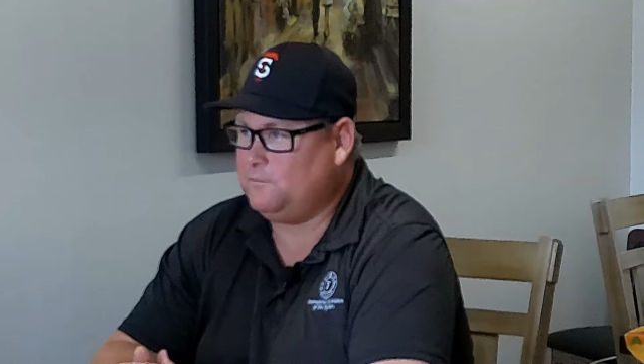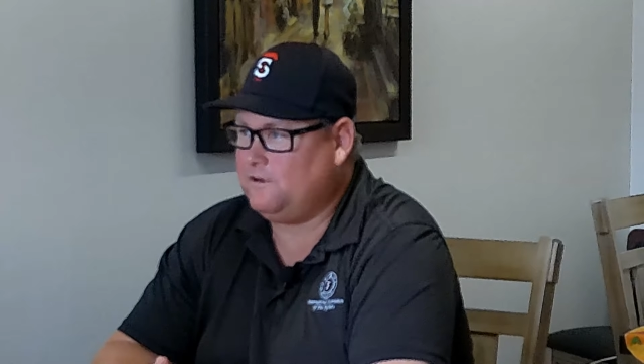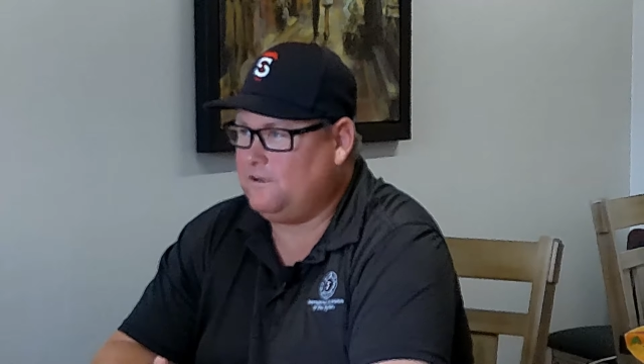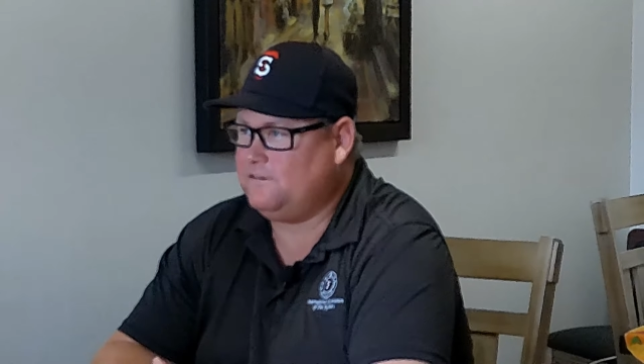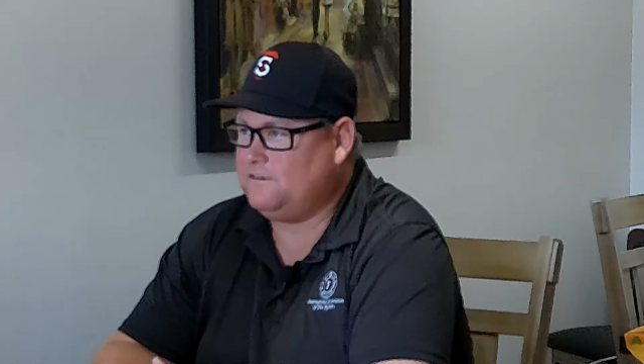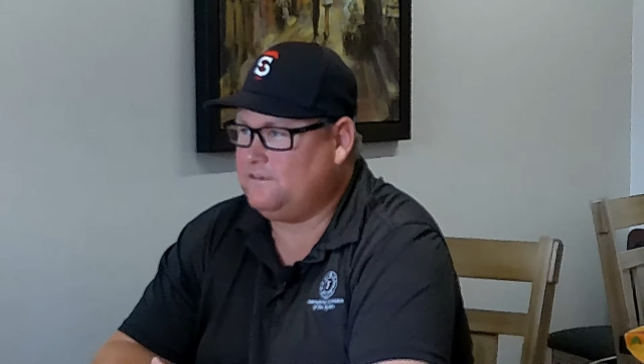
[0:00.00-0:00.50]

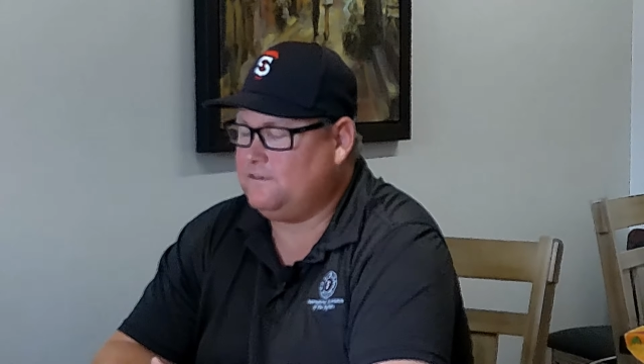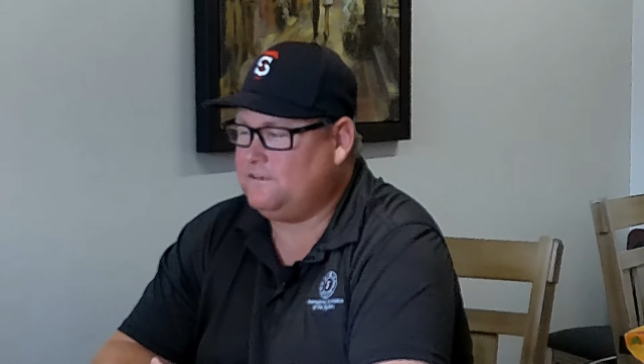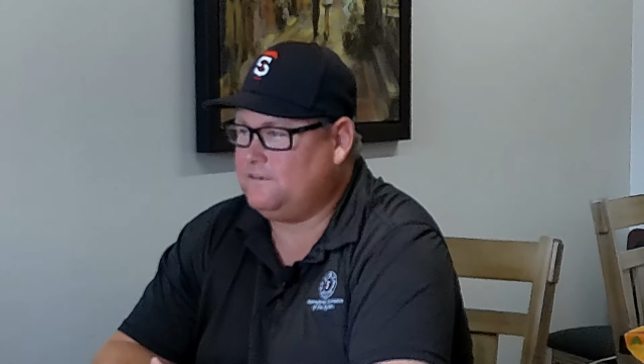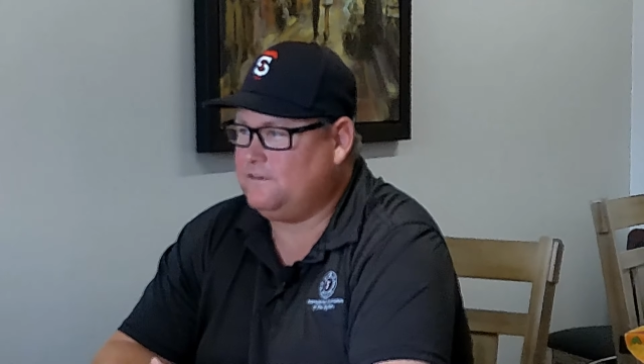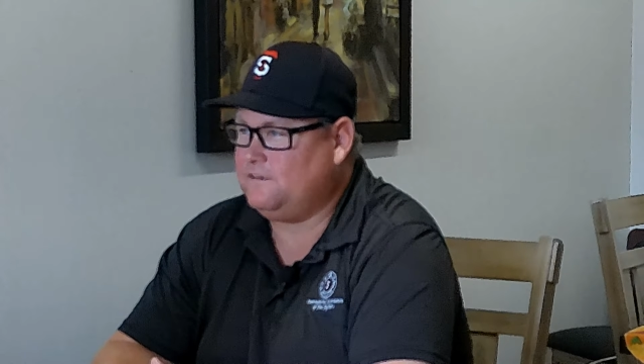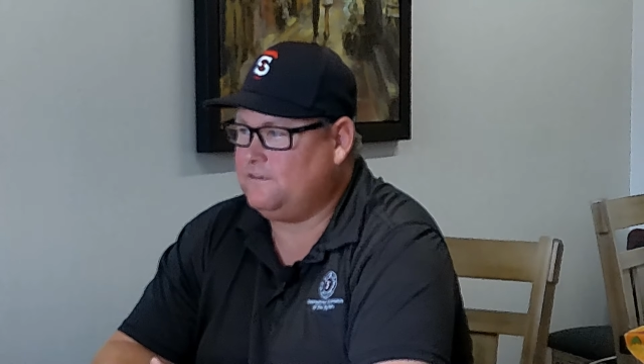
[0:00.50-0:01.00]
project
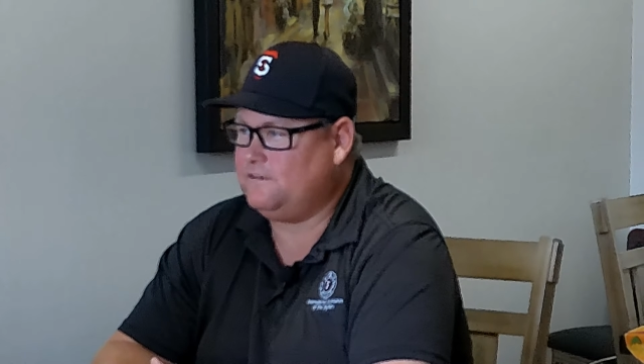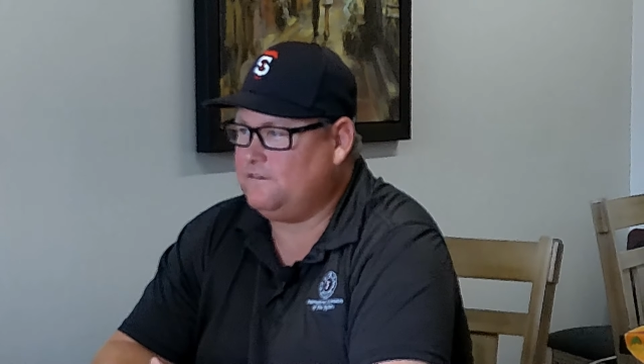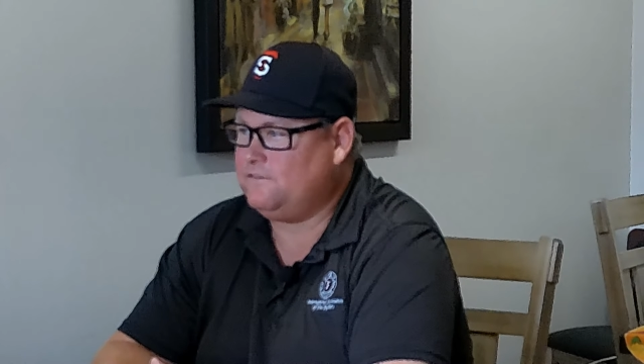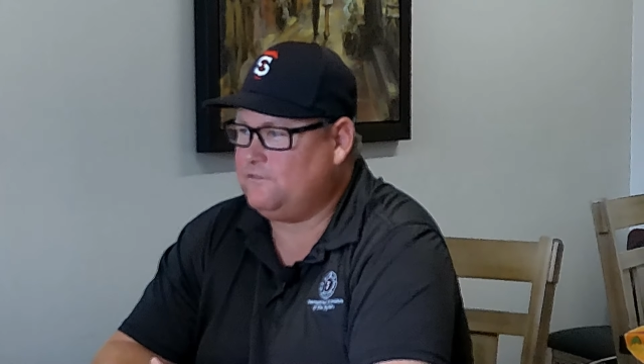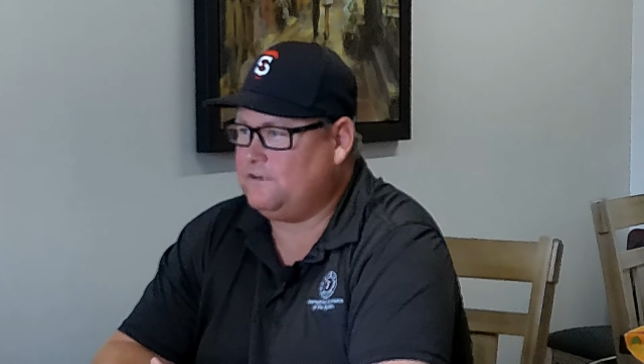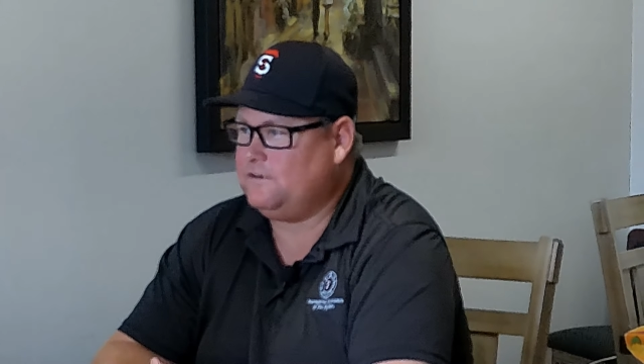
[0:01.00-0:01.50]
on
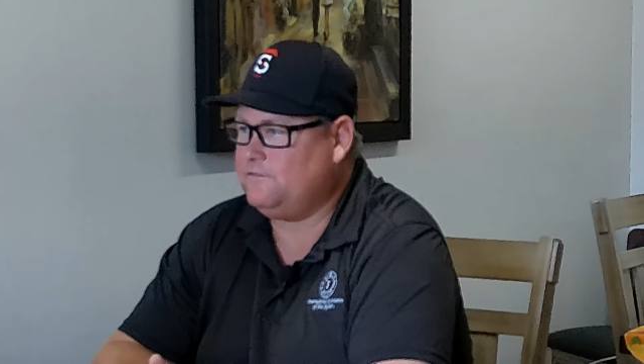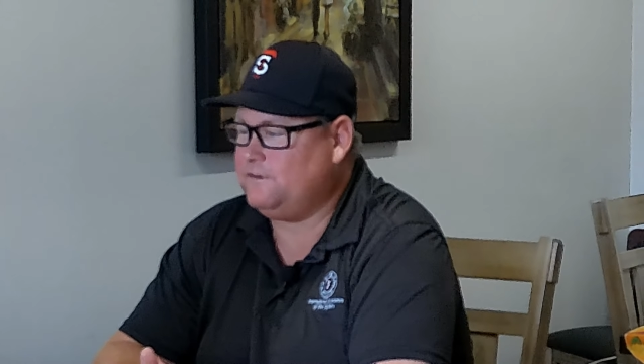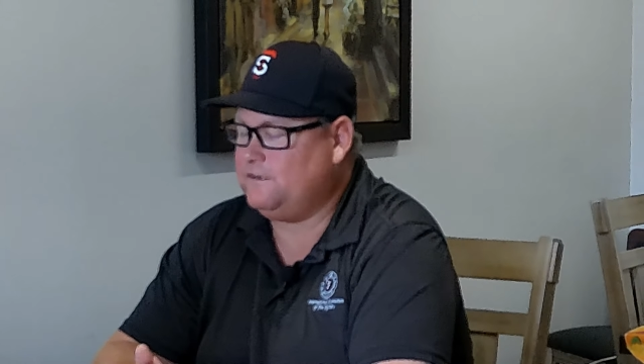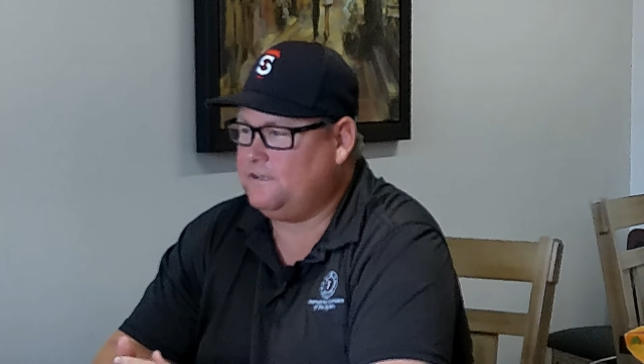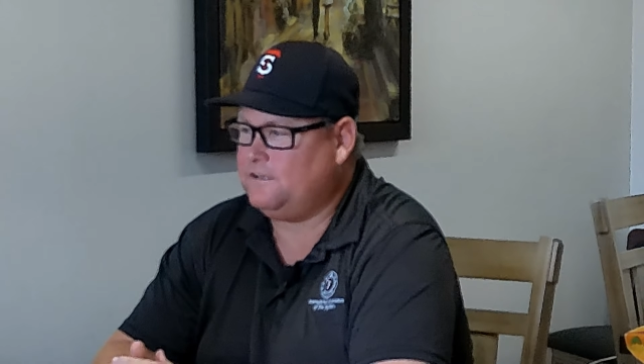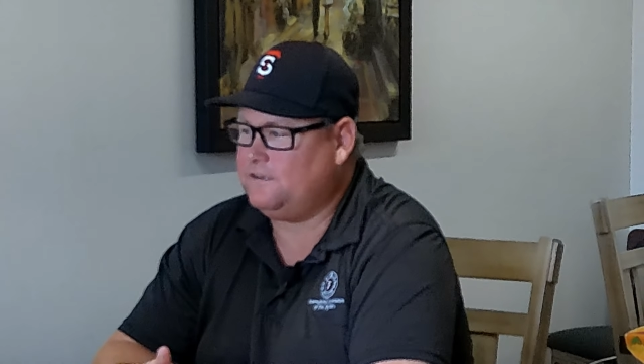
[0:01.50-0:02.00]

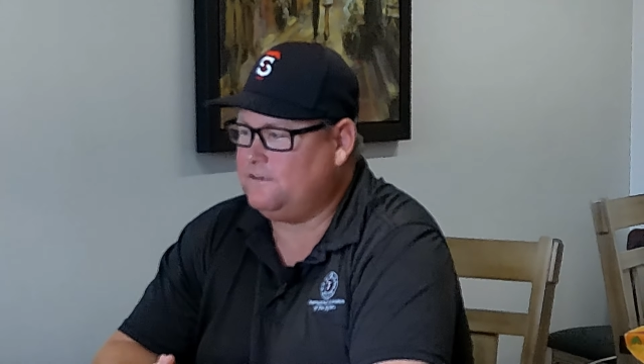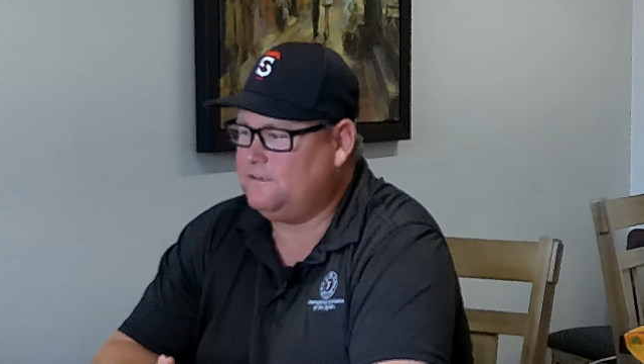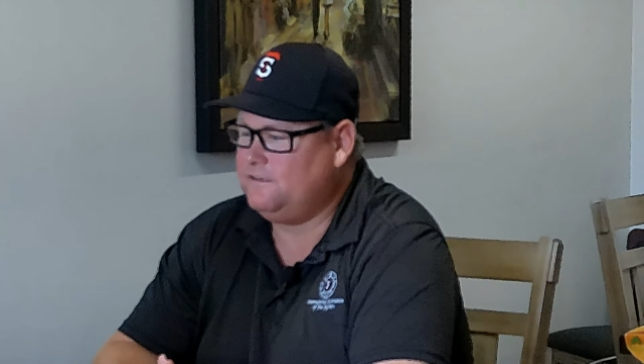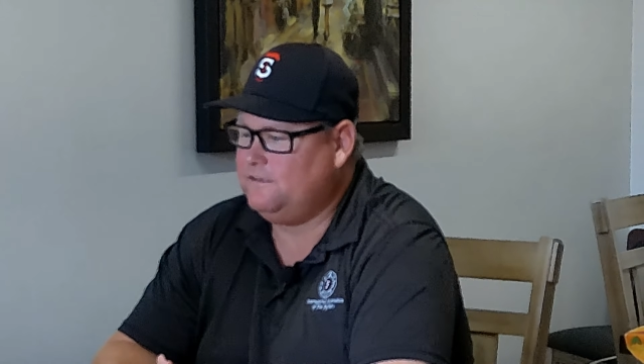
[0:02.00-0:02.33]
firefighting,